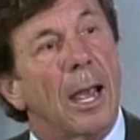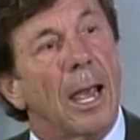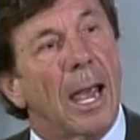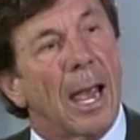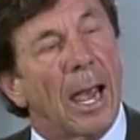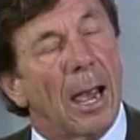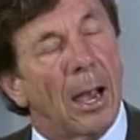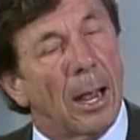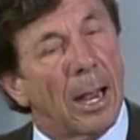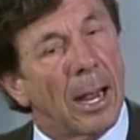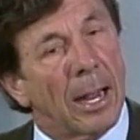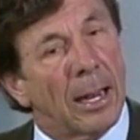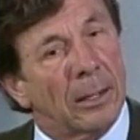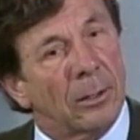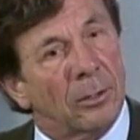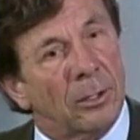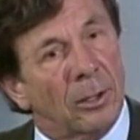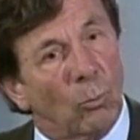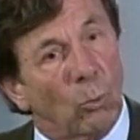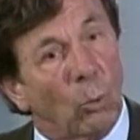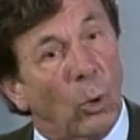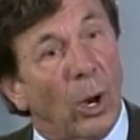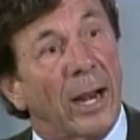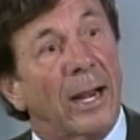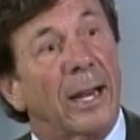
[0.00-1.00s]
and
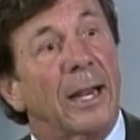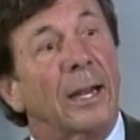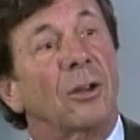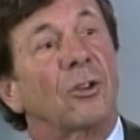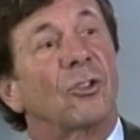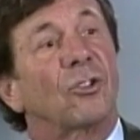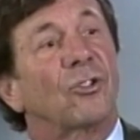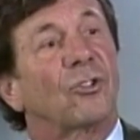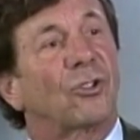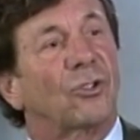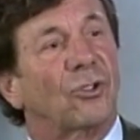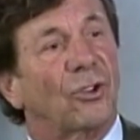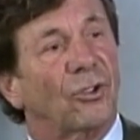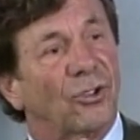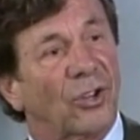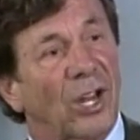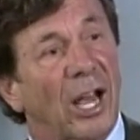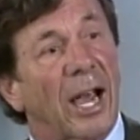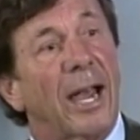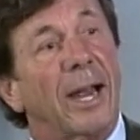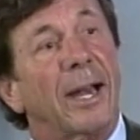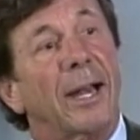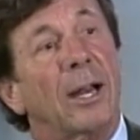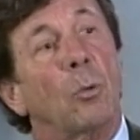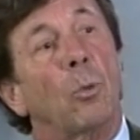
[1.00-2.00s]
weddings,
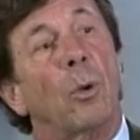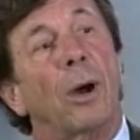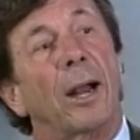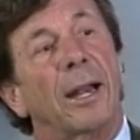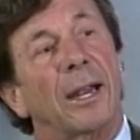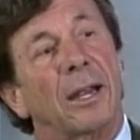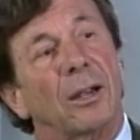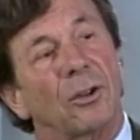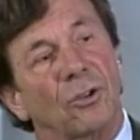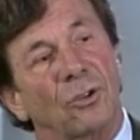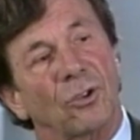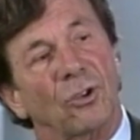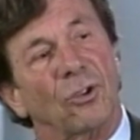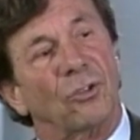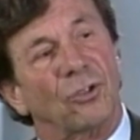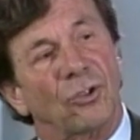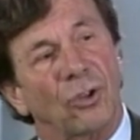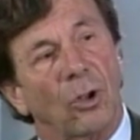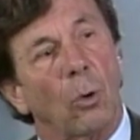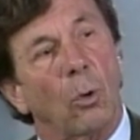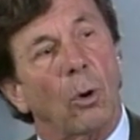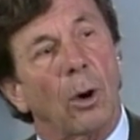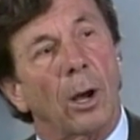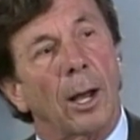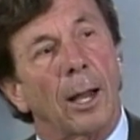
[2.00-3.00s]
society weddings and
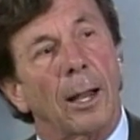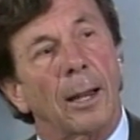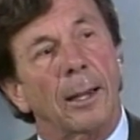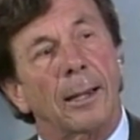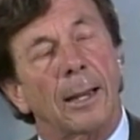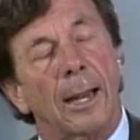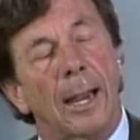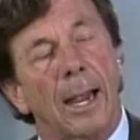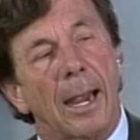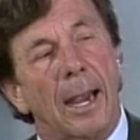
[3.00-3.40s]
so on.